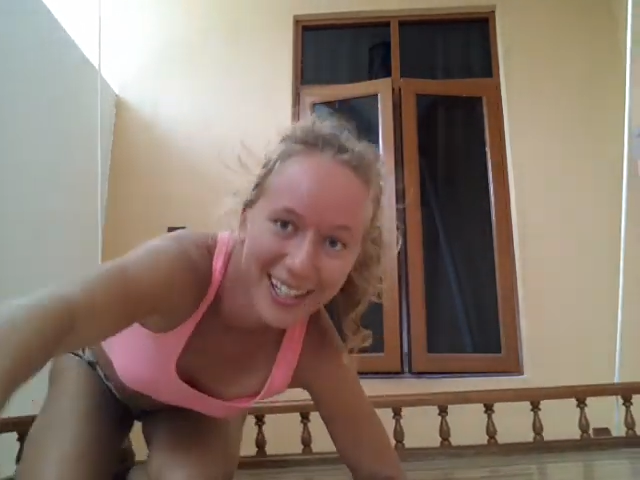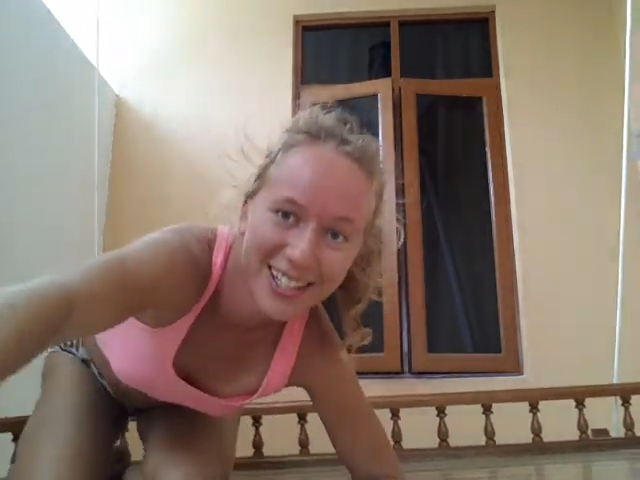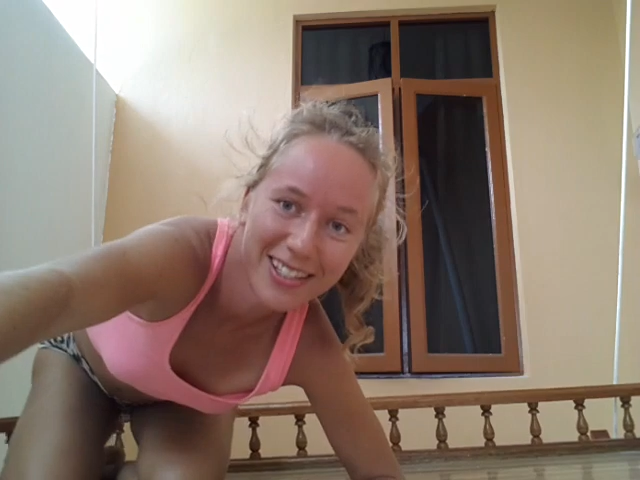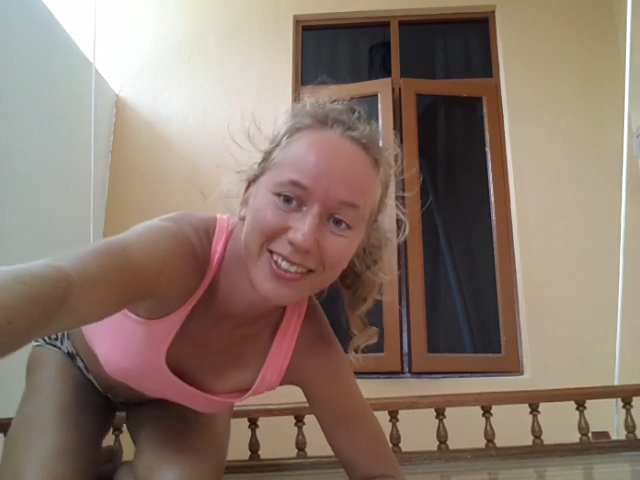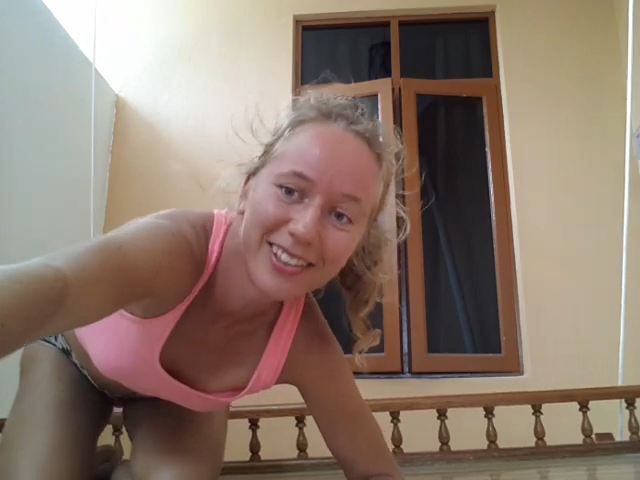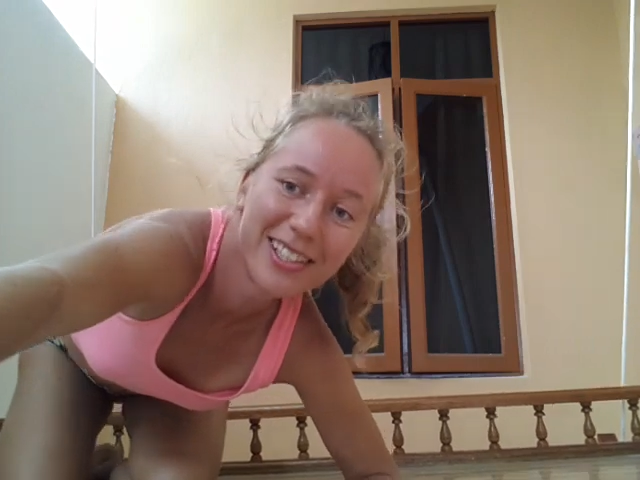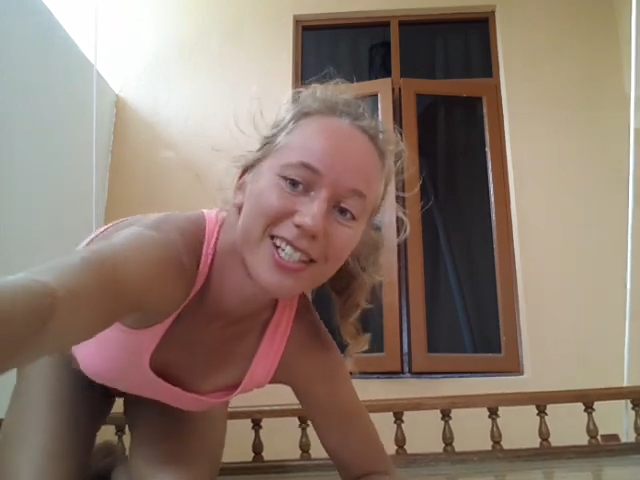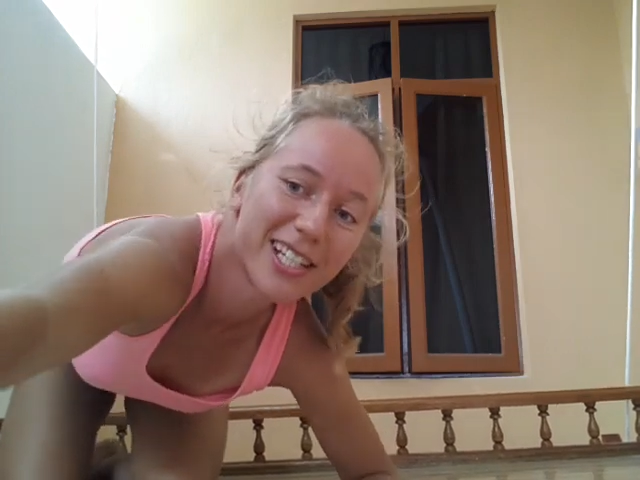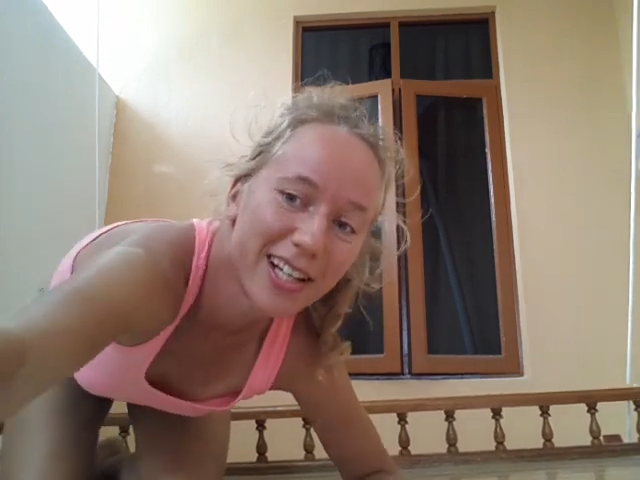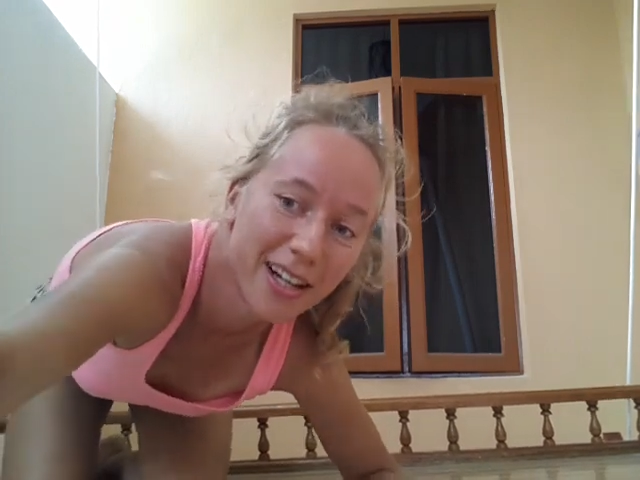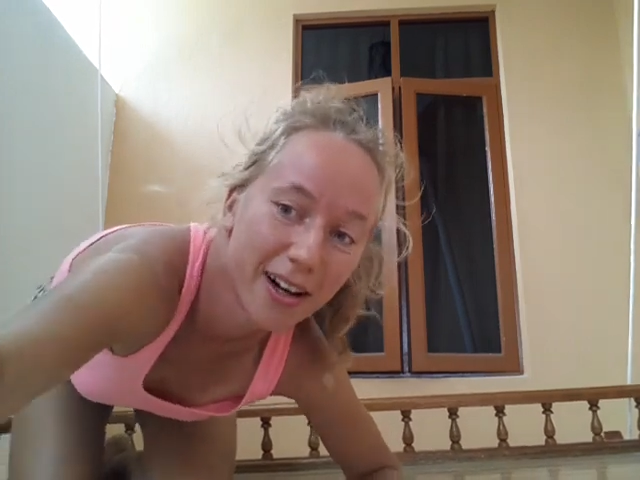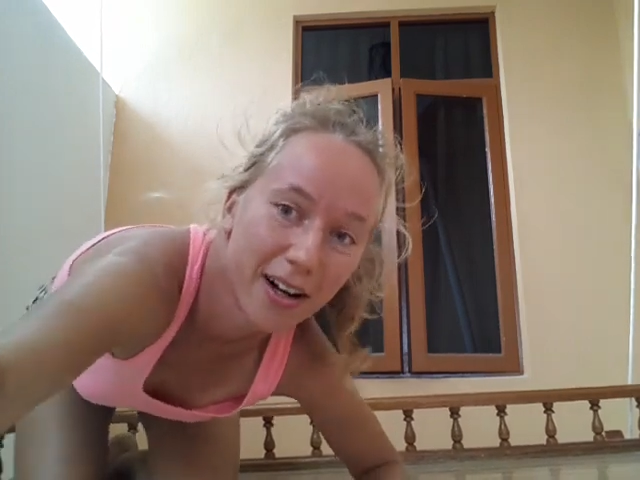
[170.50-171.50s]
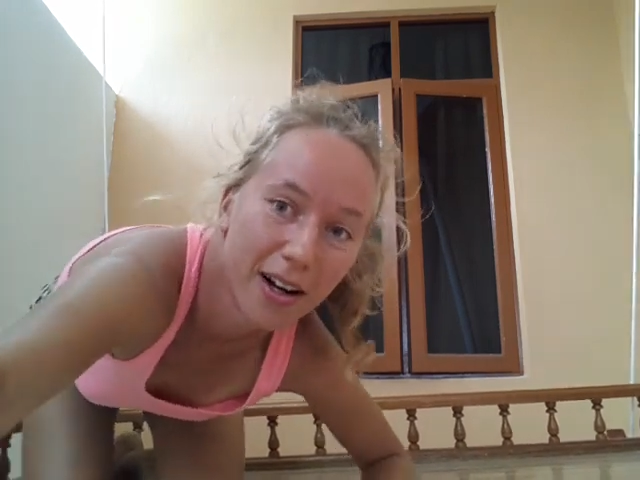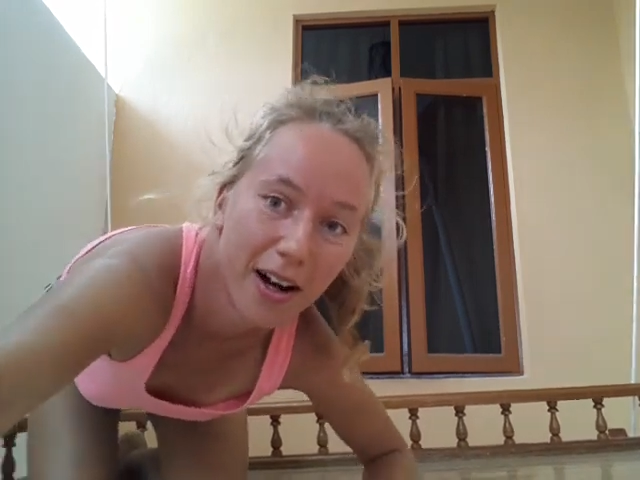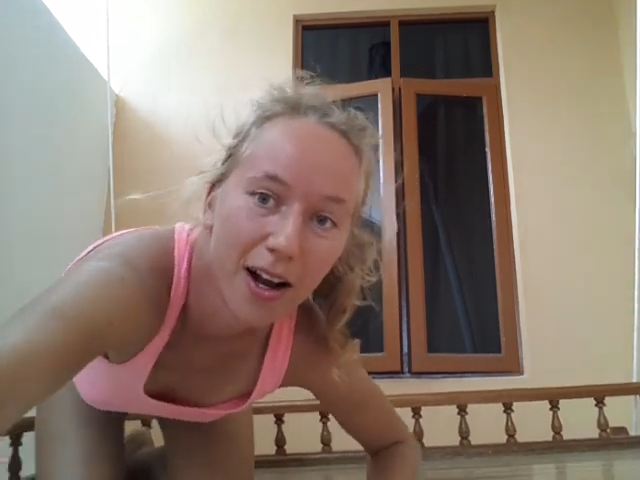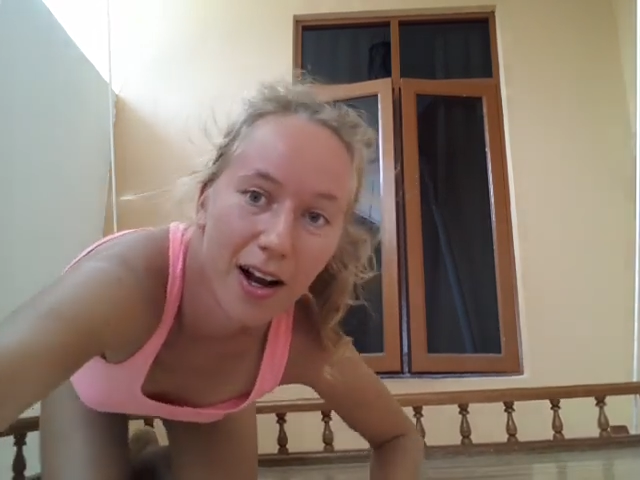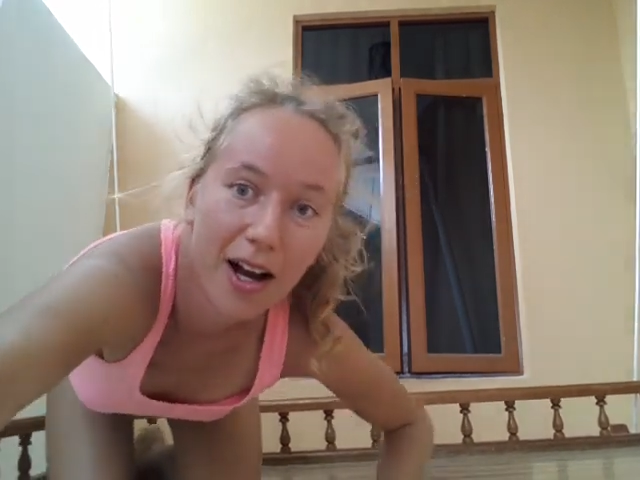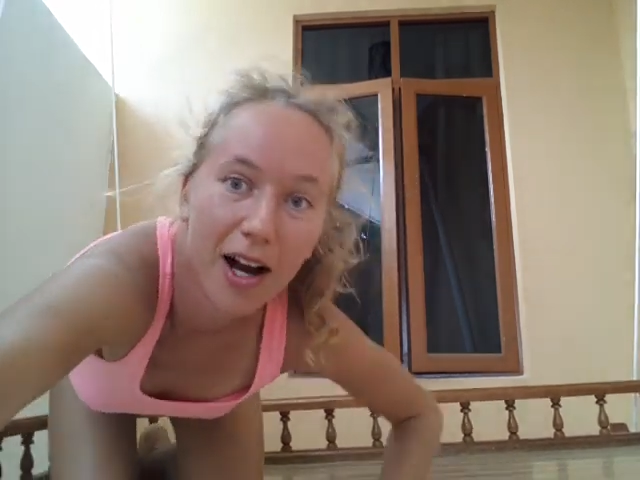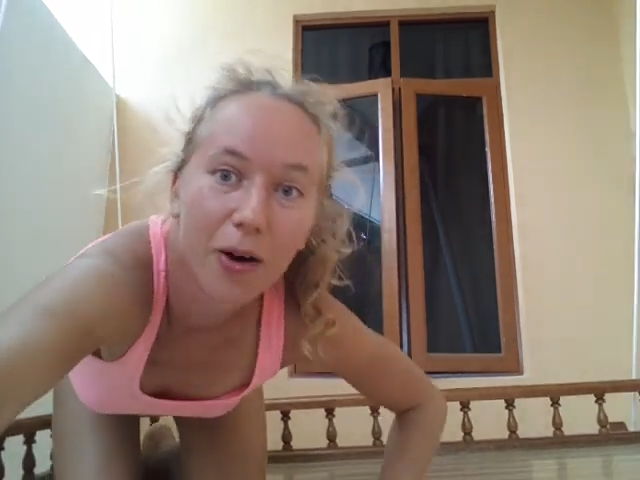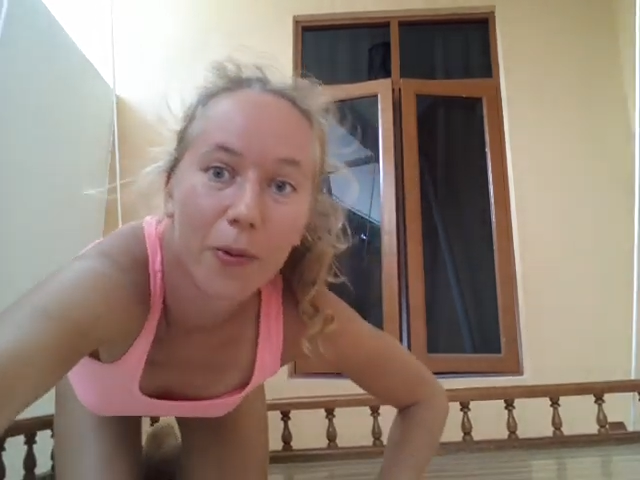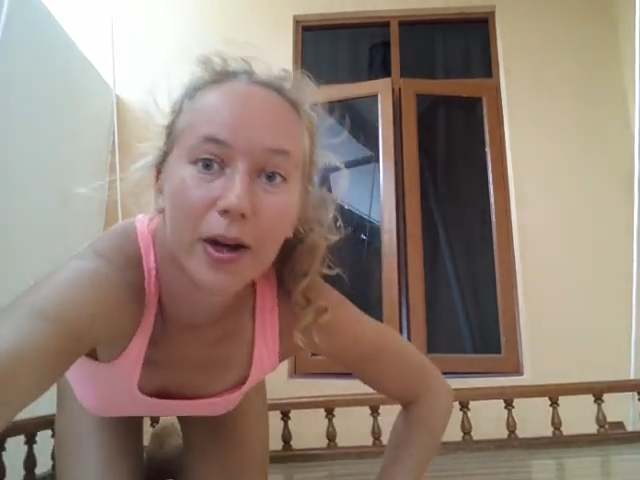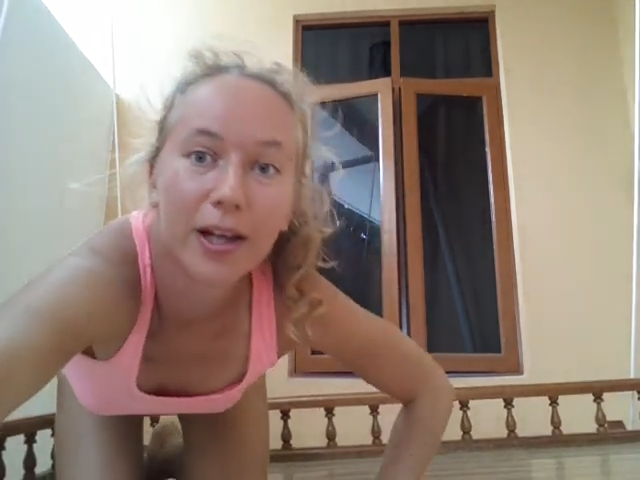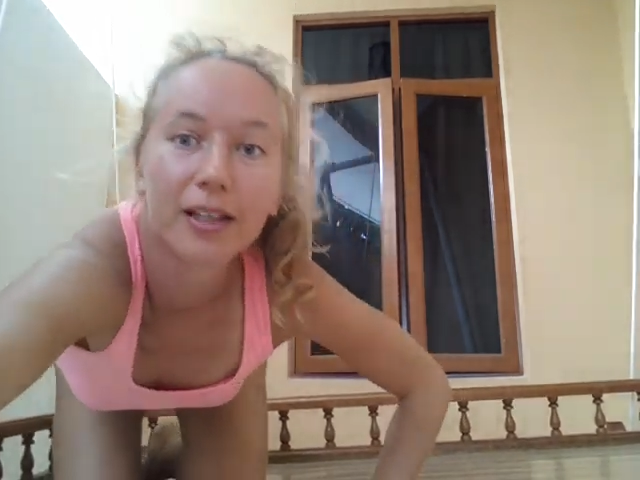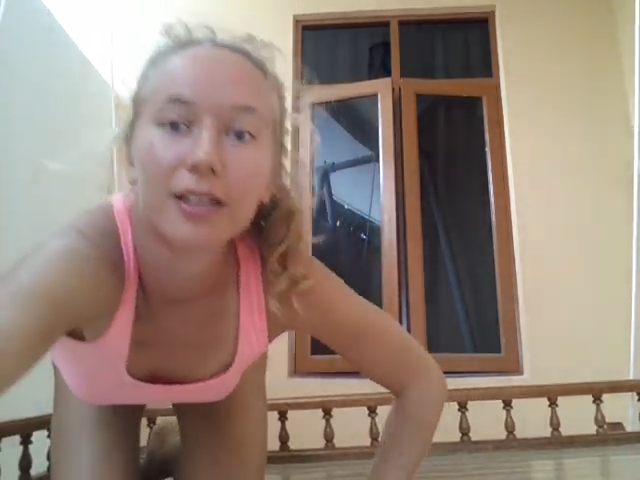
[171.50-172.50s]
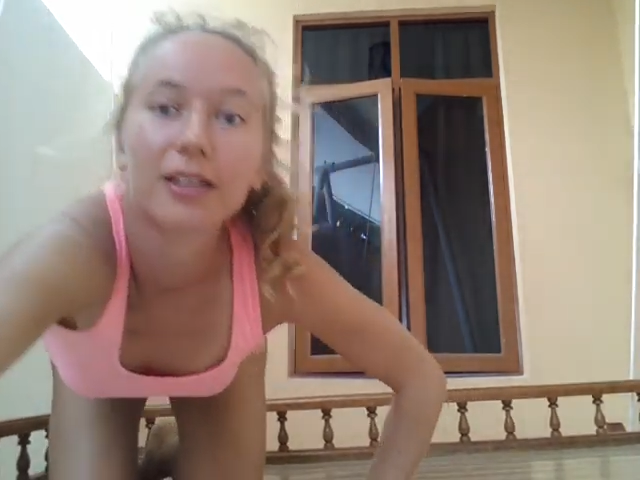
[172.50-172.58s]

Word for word: it's on the chair away